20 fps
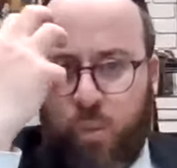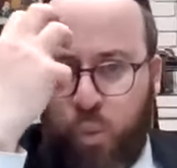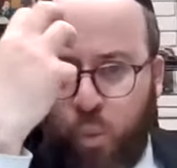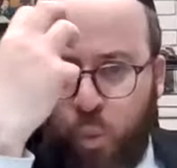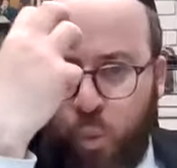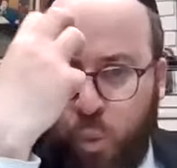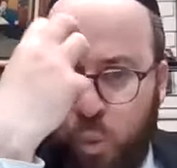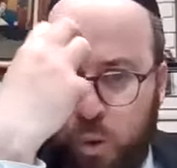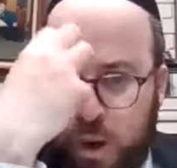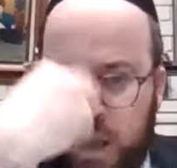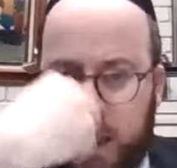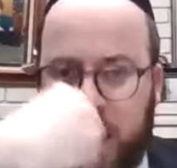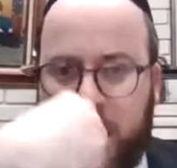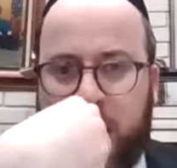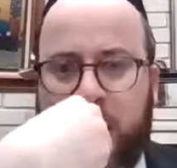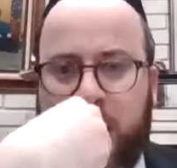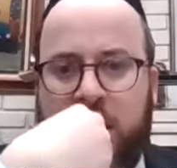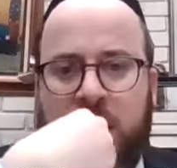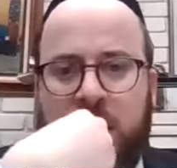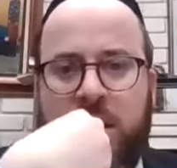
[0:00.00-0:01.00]

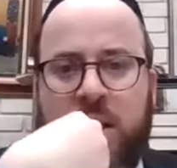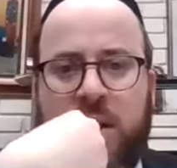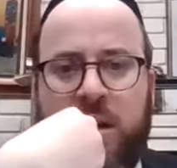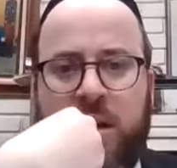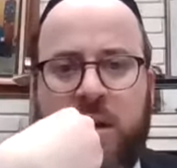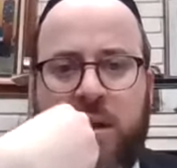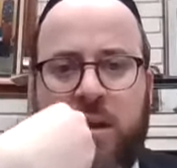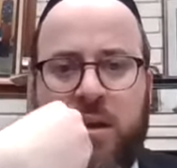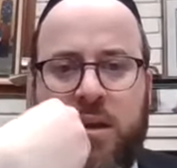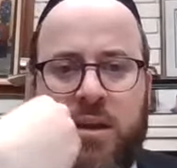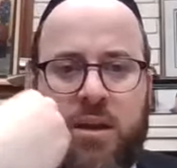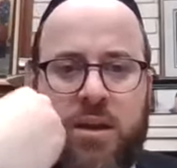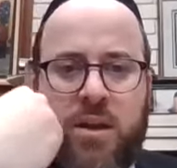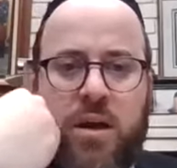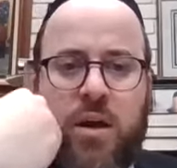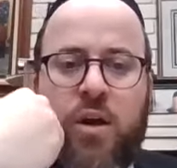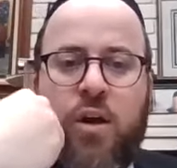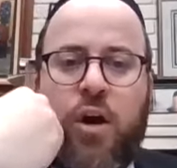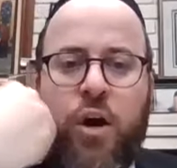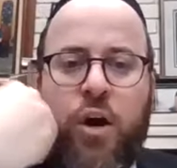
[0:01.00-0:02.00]
we
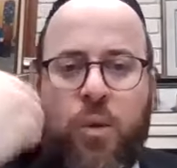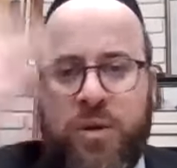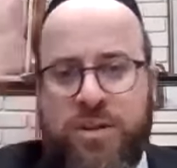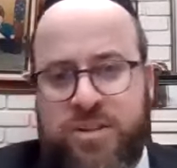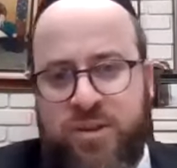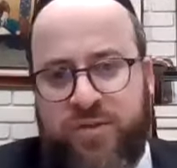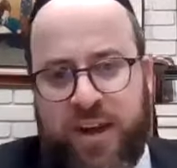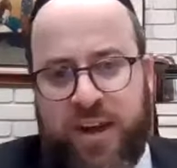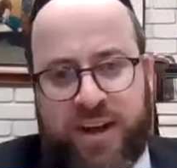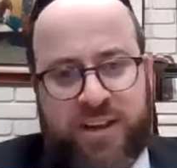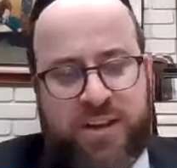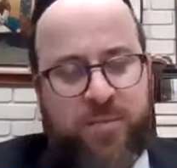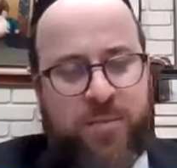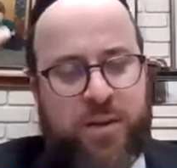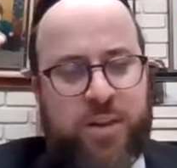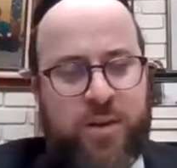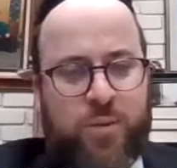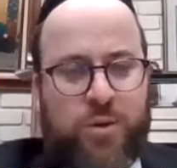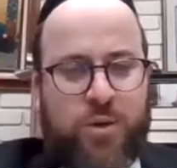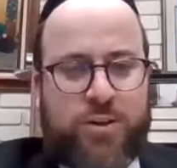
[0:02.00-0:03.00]
are always affected
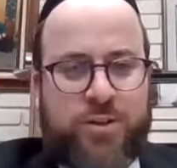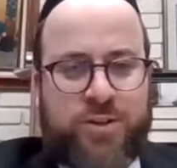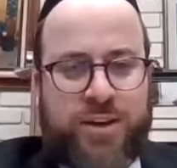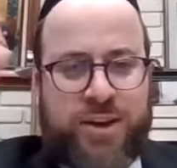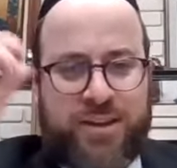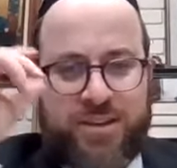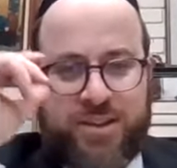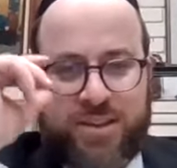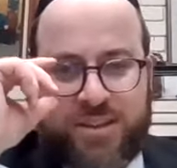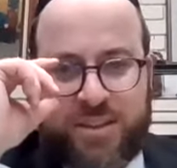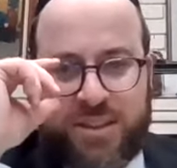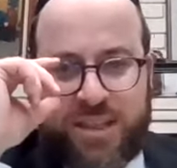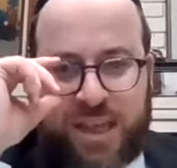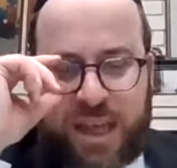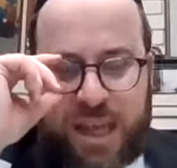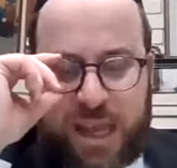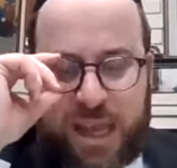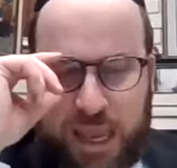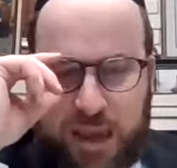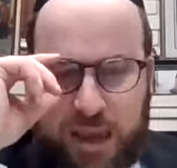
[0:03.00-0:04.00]
by the world around us.
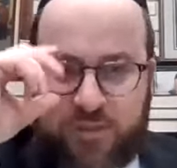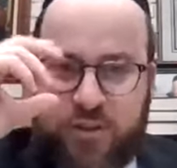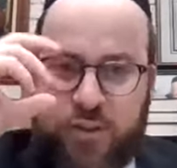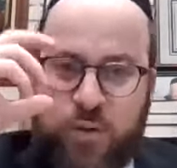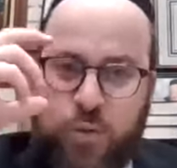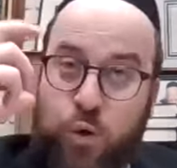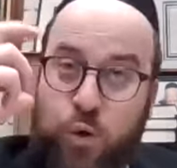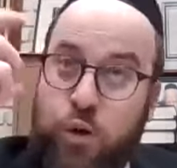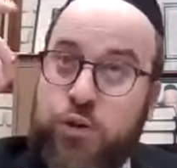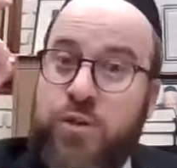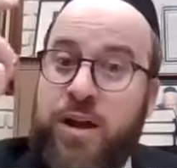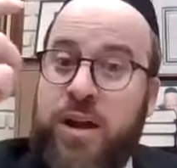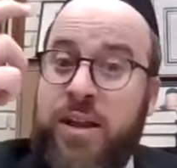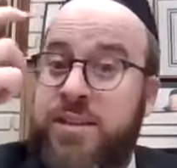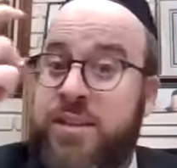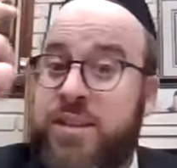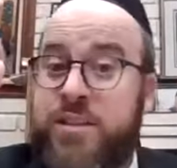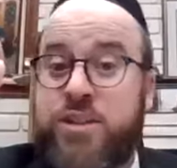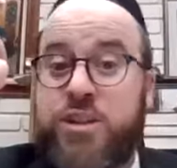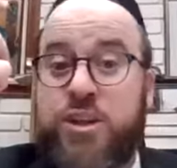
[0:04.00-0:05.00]
If the world around
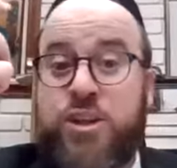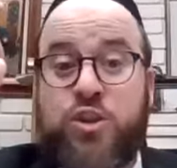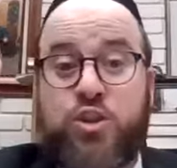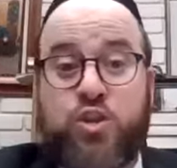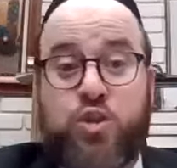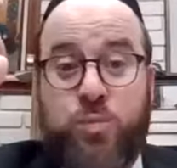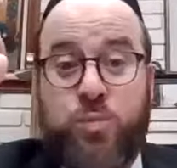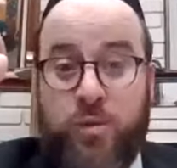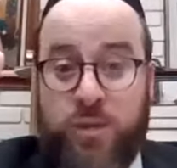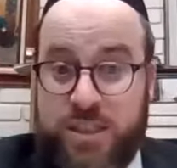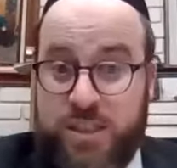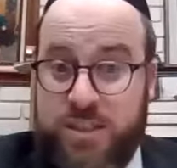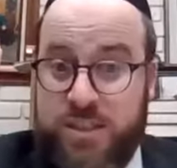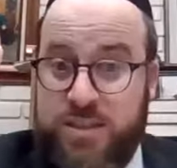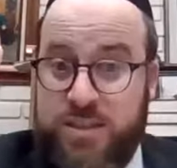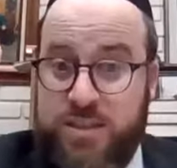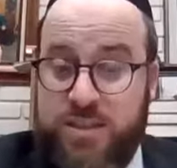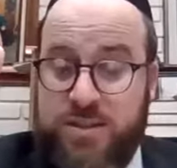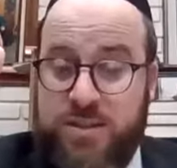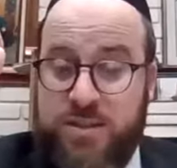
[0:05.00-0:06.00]
us is
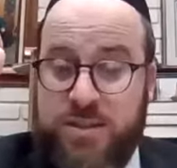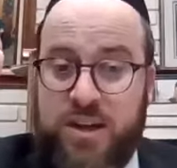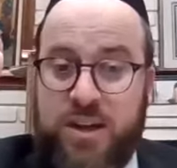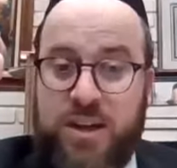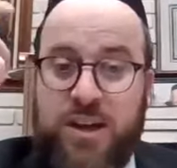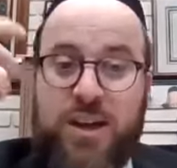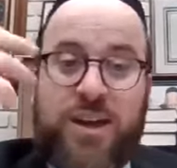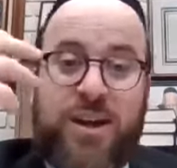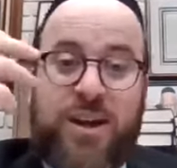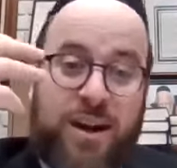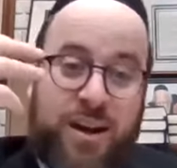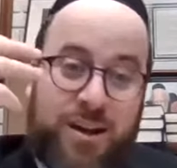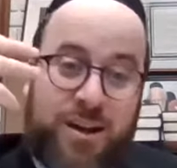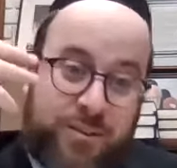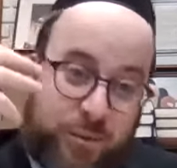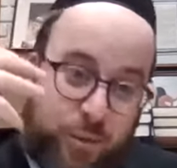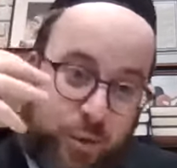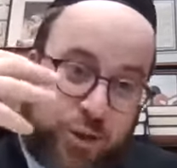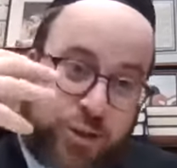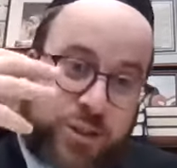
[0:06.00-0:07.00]
consumerist,
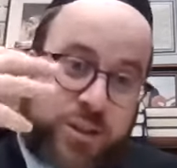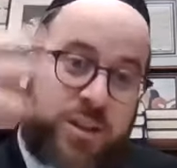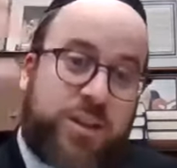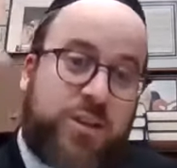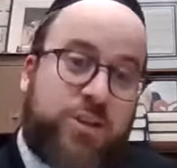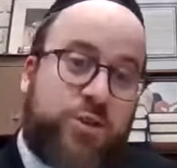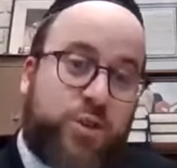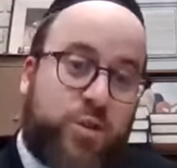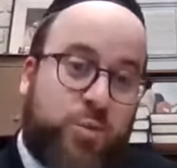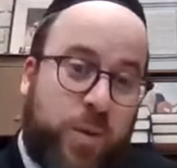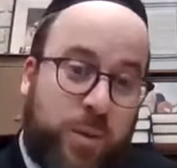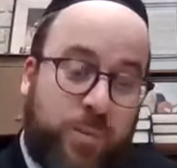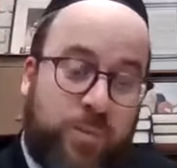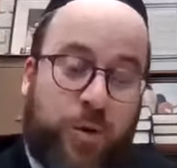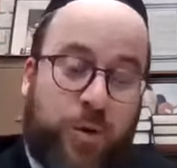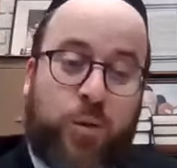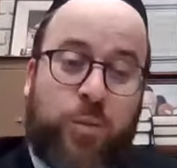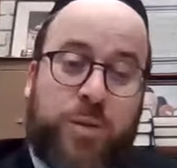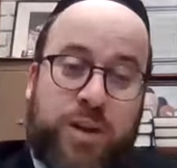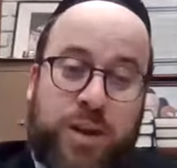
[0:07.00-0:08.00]
unfortunately, the Jewish
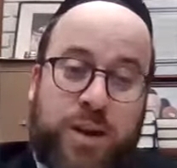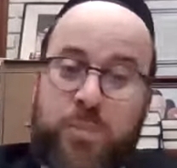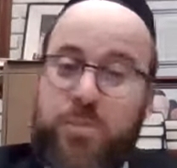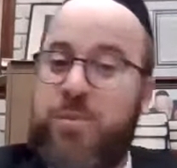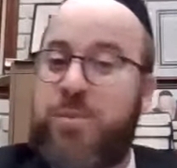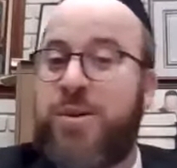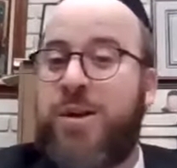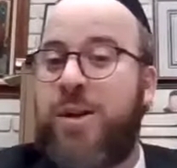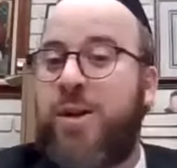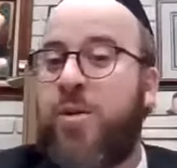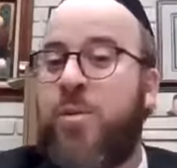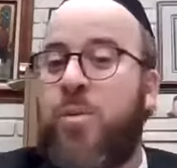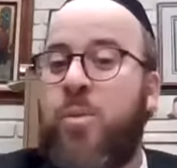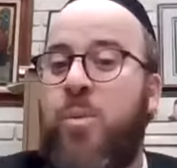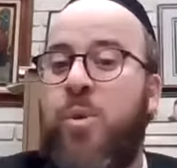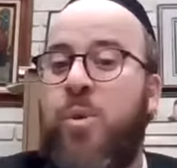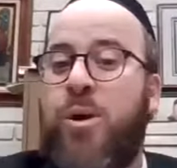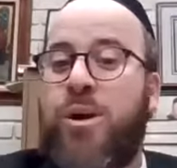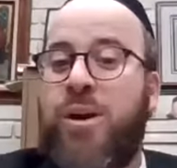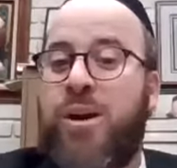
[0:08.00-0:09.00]
people will become
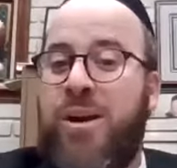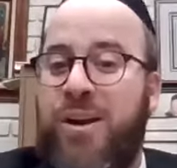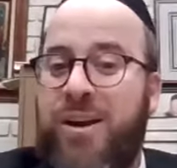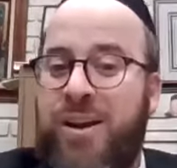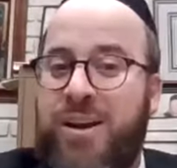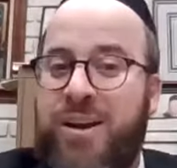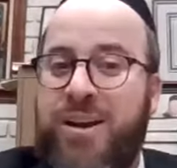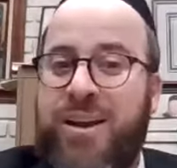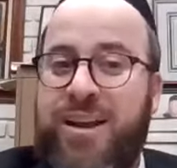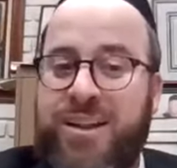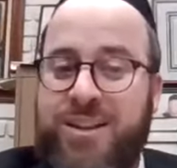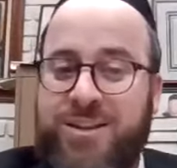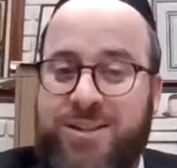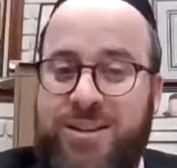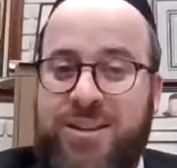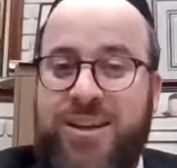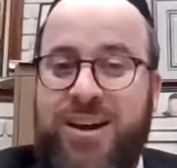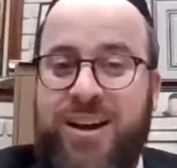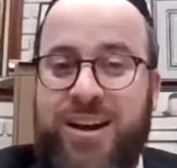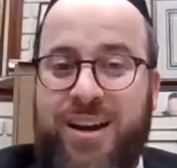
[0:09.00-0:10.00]
more
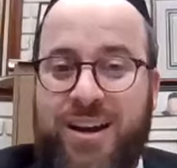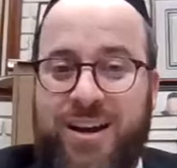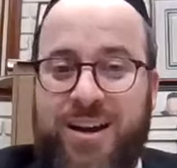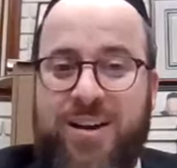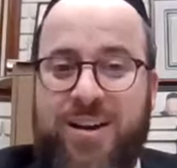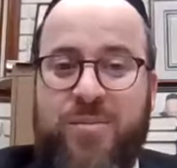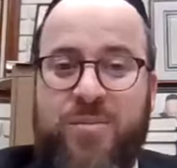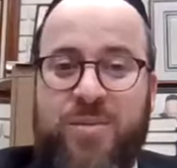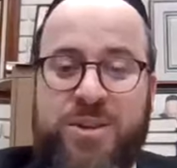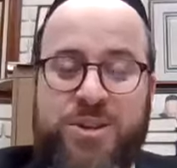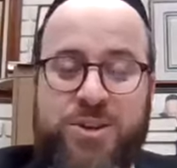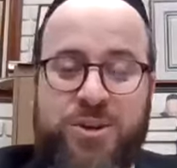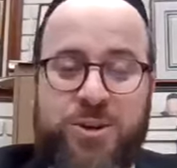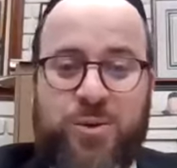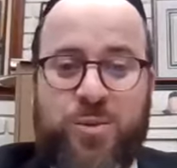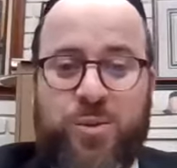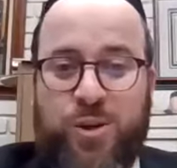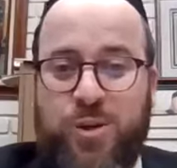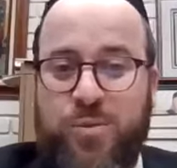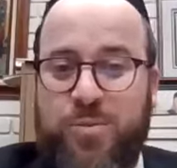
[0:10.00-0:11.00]
into the
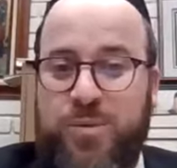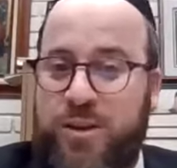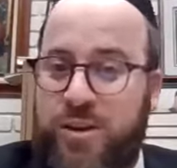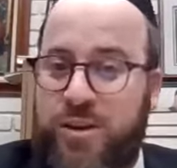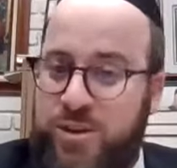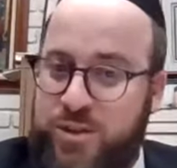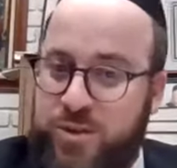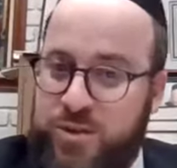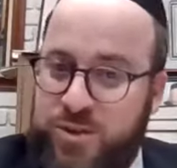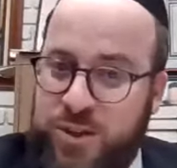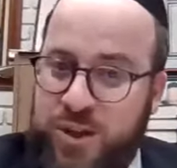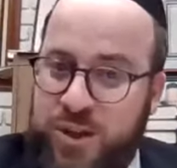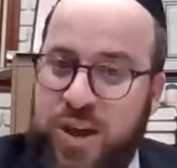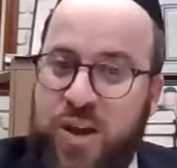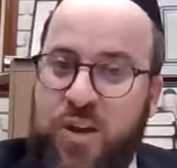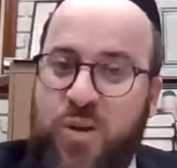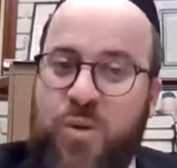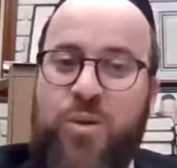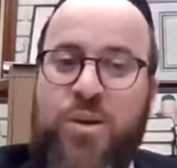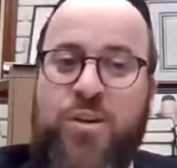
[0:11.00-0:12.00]
material world because
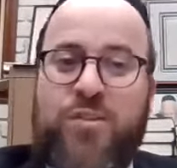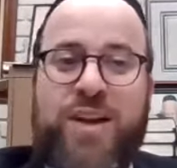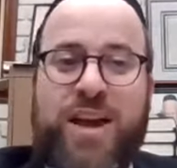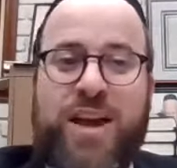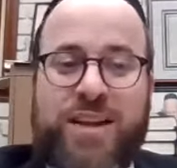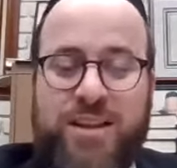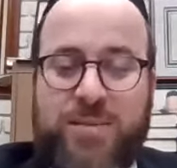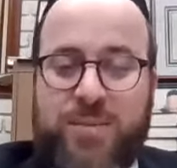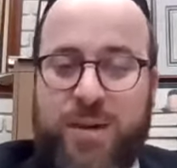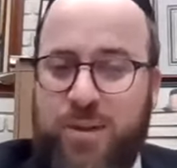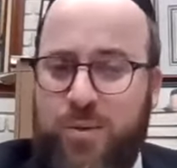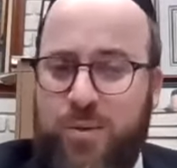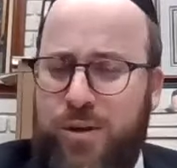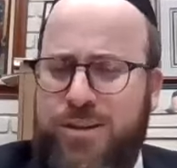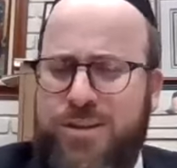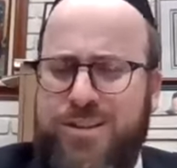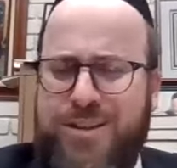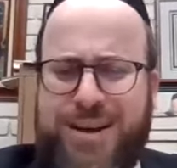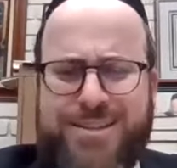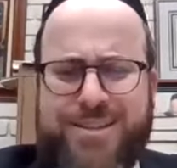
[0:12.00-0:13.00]
we're affected by the
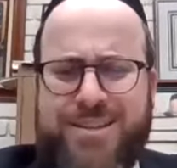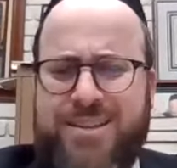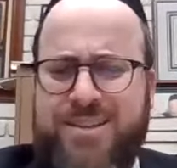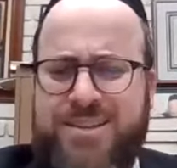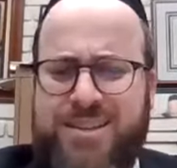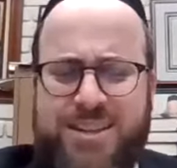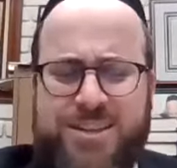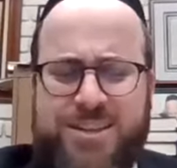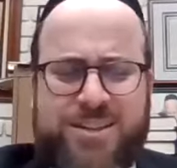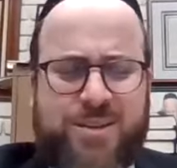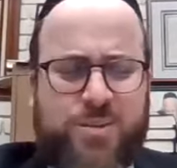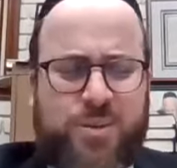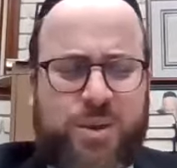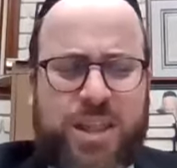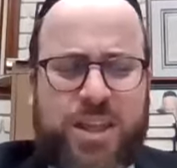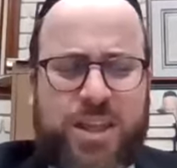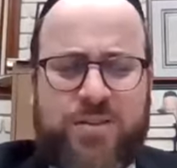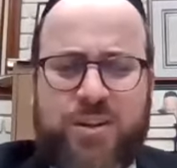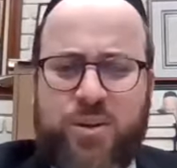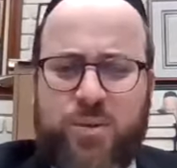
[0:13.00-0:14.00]
world around us. We
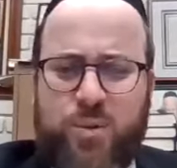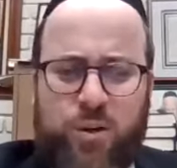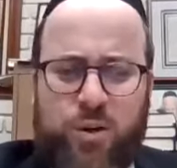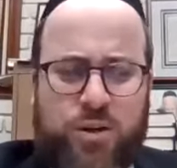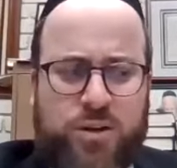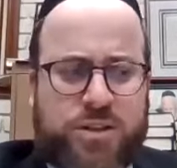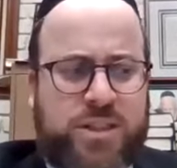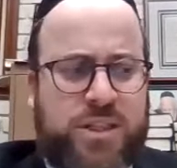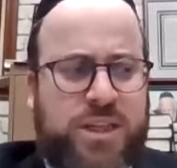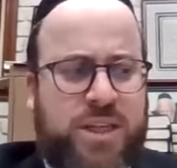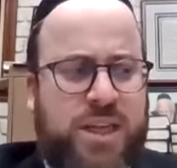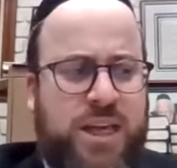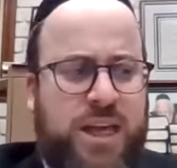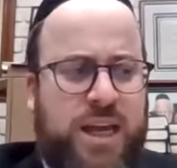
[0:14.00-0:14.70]
live in a world.